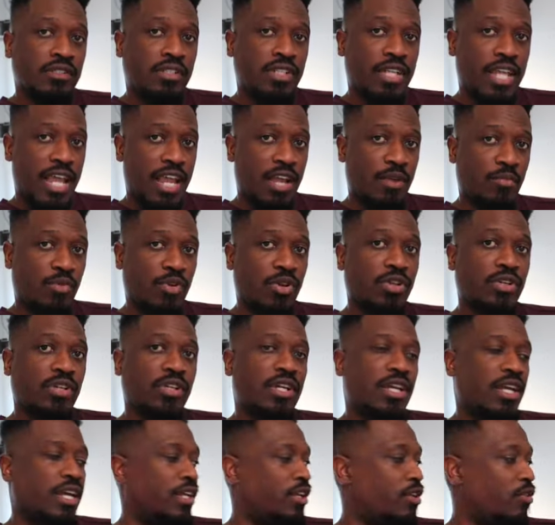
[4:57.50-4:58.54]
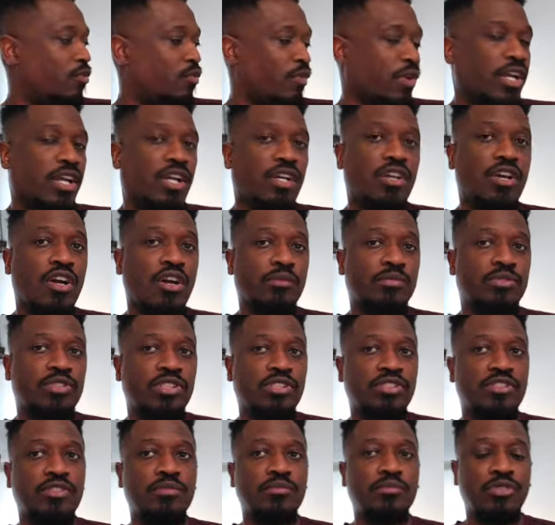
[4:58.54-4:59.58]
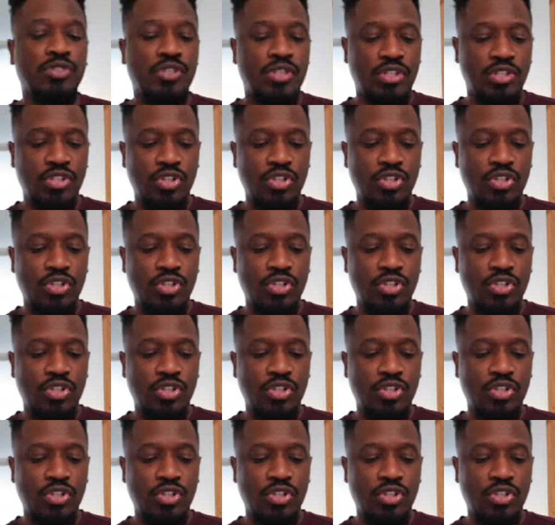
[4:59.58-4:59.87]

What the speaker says: camera and a Ring alarm system.